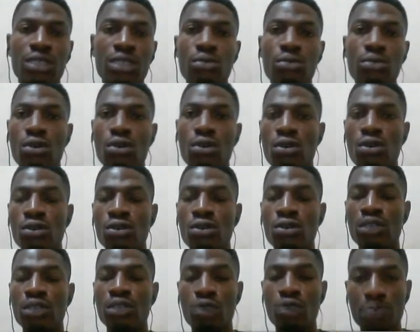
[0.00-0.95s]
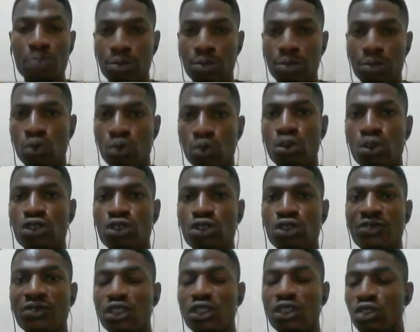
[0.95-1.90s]
the more people watch your
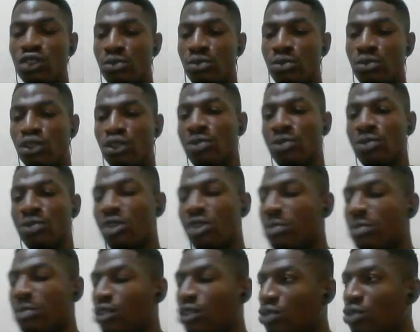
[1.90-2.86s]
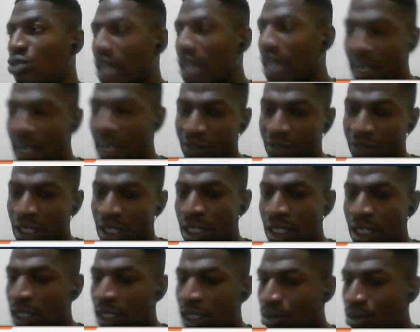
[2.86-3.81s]
videos, the more subscribers you have,
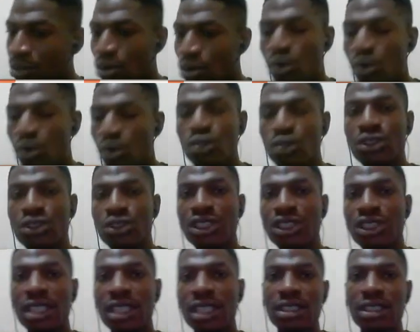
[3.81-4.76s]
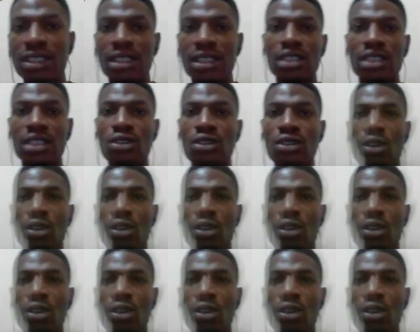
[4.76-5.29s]
the more your chances